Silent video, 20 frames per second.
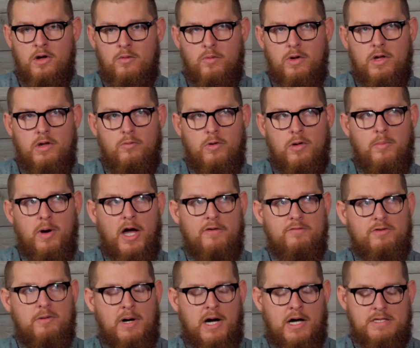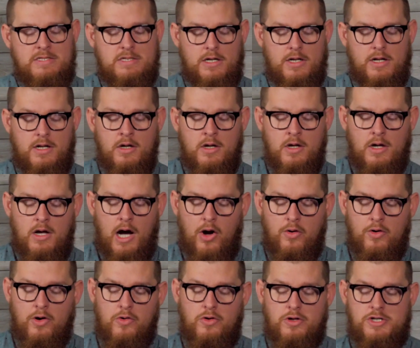we, we might have the mindset,
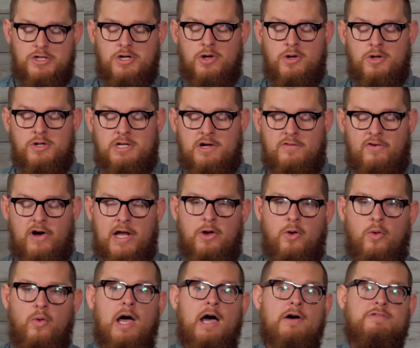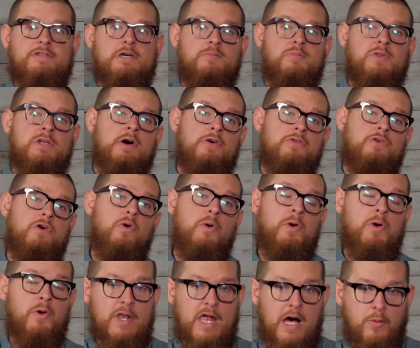I'll go to church if I don't have something else
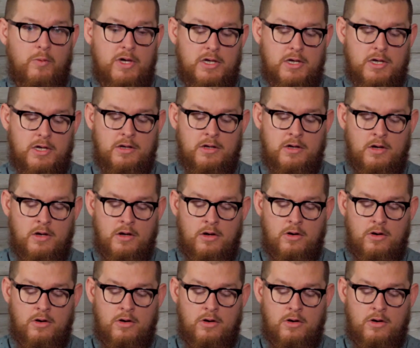going on that weekend?